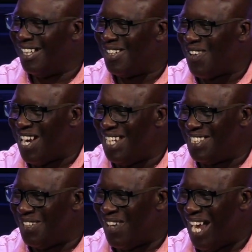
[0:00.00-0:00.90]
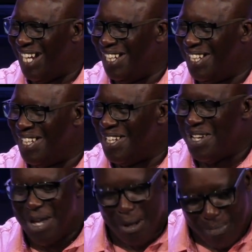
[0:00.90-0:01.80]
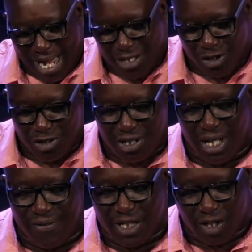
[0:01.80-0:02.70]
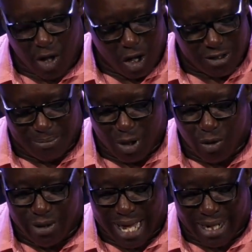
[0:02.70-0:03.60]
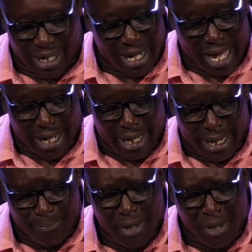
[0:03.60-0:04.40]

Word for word: Crazy, right? Pastor Steve is an awesome dude, and I, and I, uh,